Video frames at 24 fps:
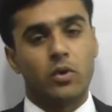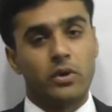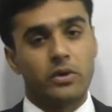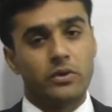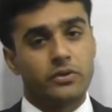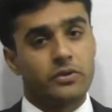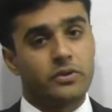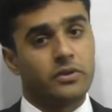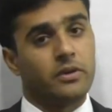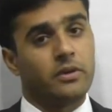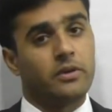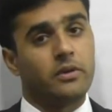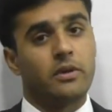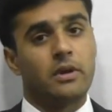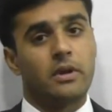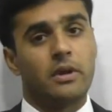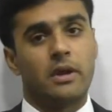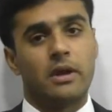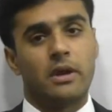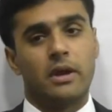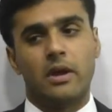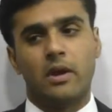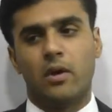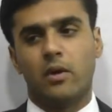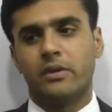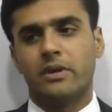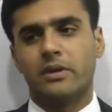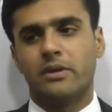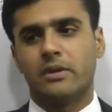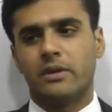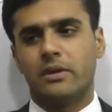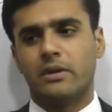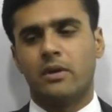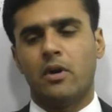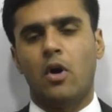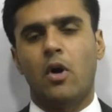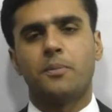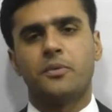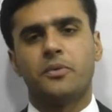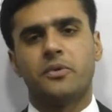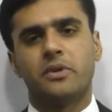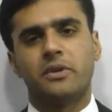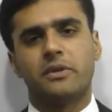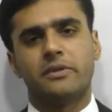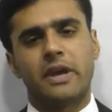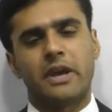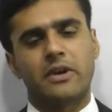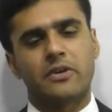question on the
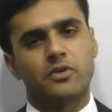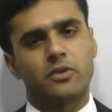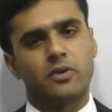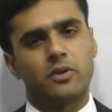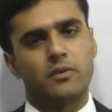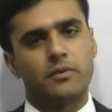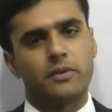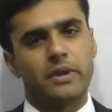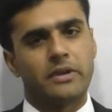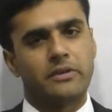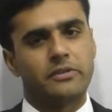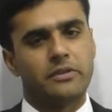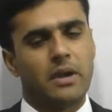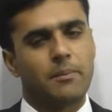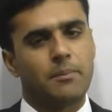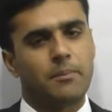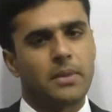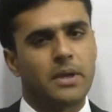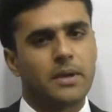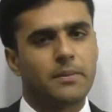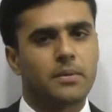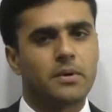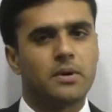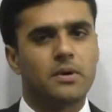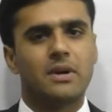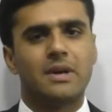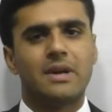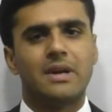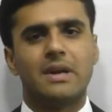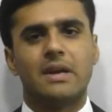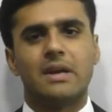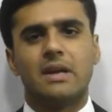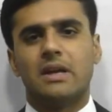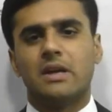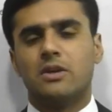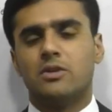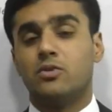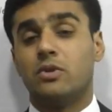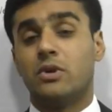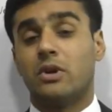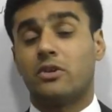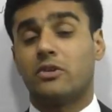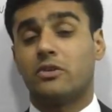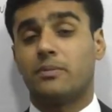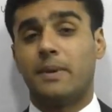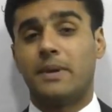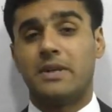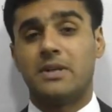optional section of the exam paper, do
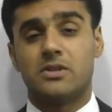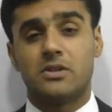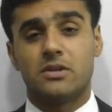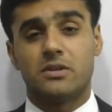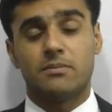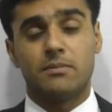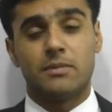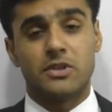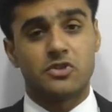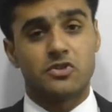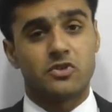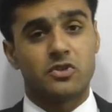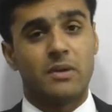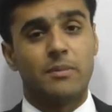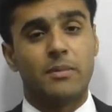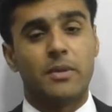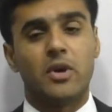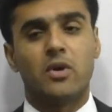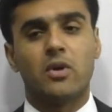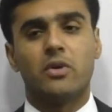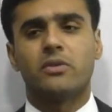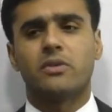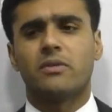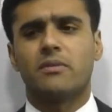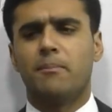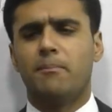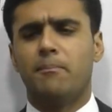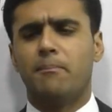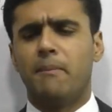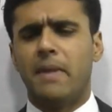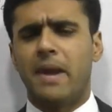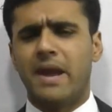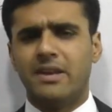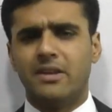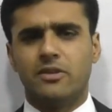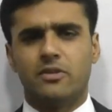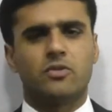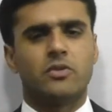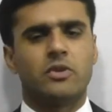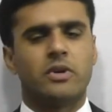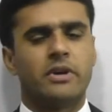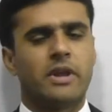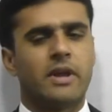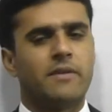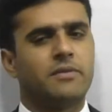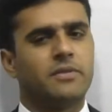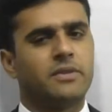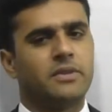not spend much time, because many
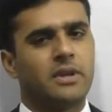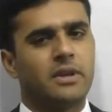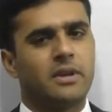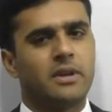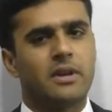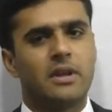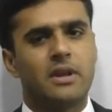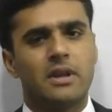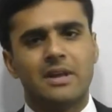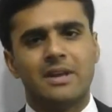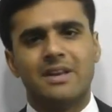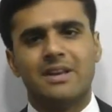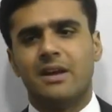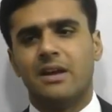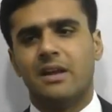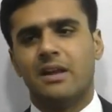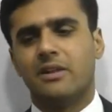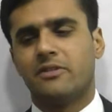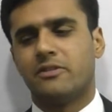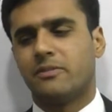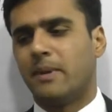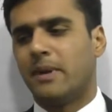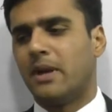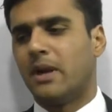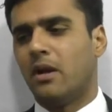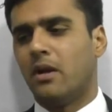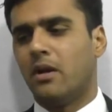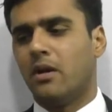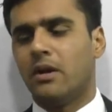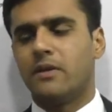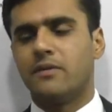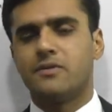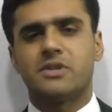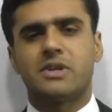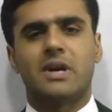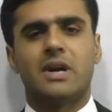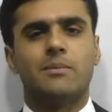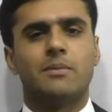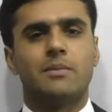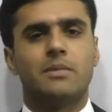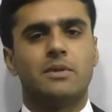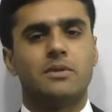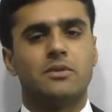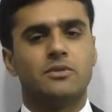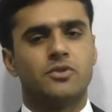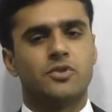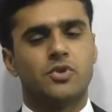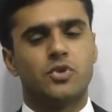students I've seen spend a lot of
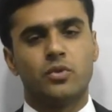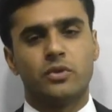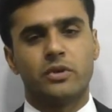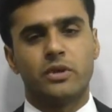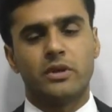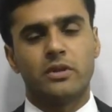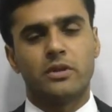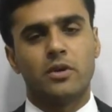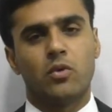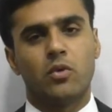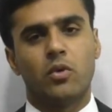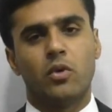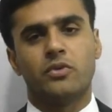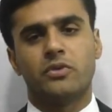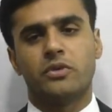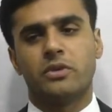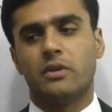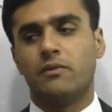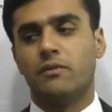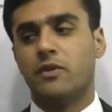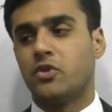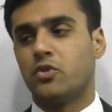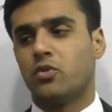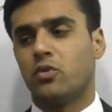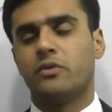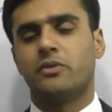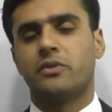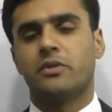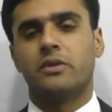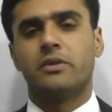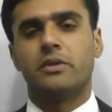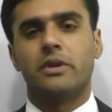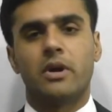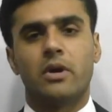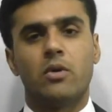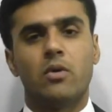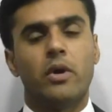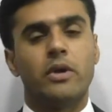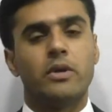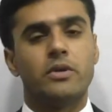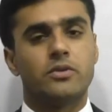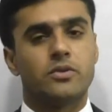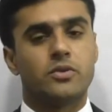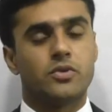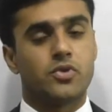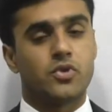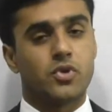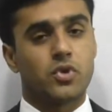time choosing the question, which question they are
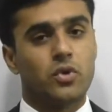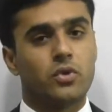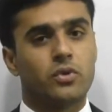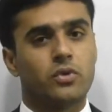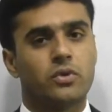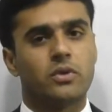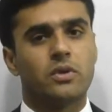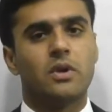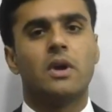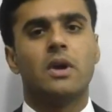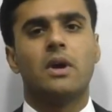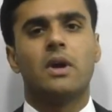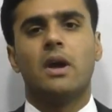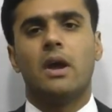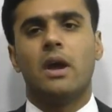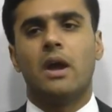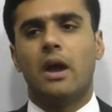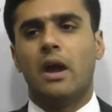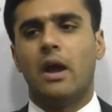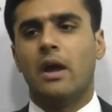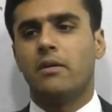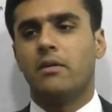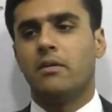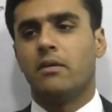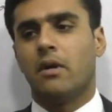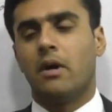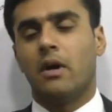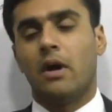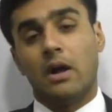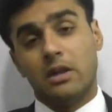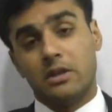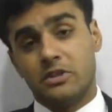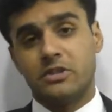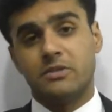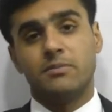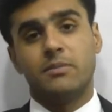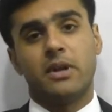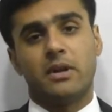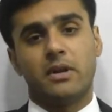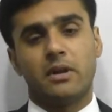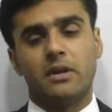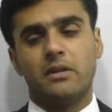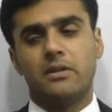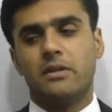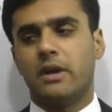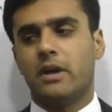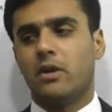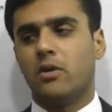going to choose, and
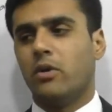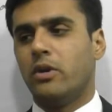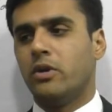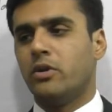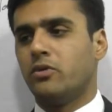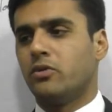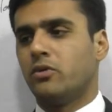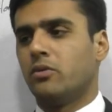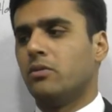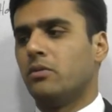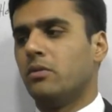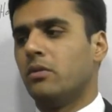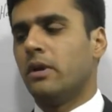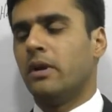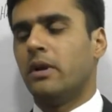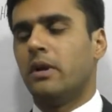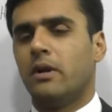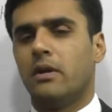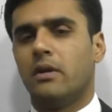ultimately they are going to